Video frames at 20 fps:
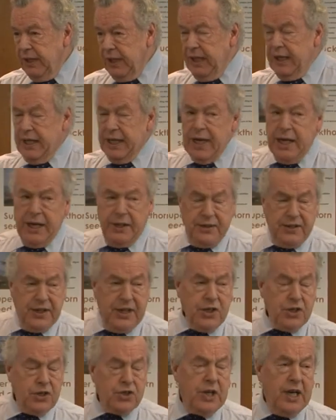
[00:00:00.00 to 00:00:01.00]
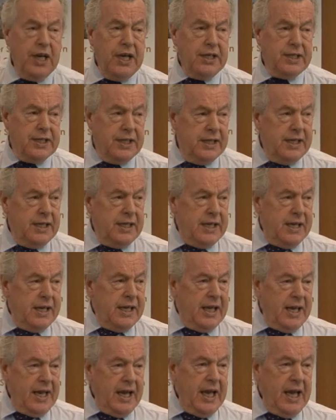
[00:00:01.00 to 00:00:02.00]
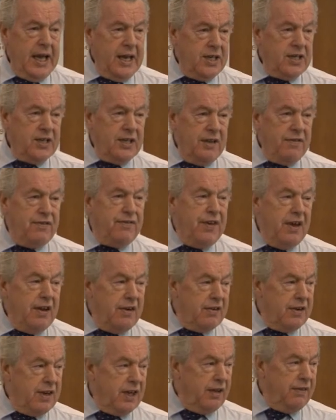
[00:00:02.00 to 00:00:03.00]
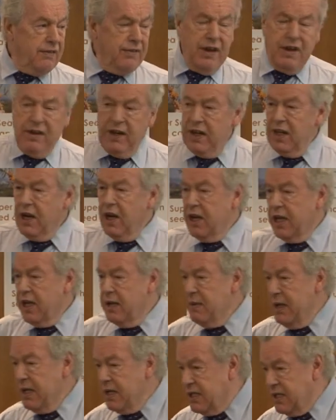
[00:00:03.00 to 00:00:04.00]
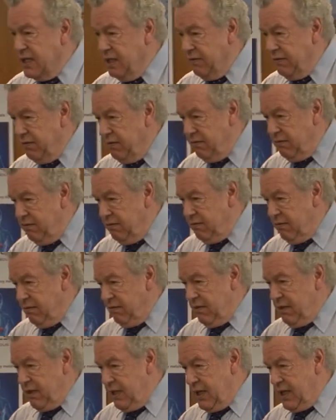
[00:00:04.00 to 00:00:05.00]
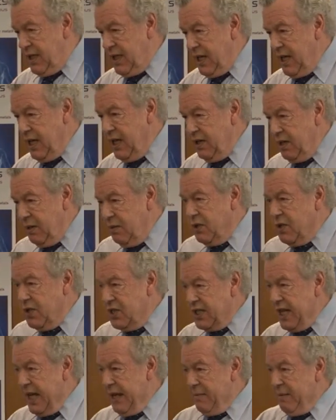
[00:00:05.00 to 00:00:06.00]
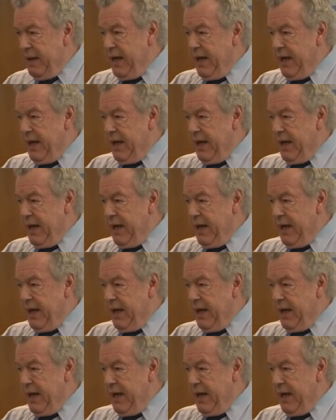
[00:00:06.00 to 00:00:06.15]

they can't think straight. and they're very, very argumentative. You want to stand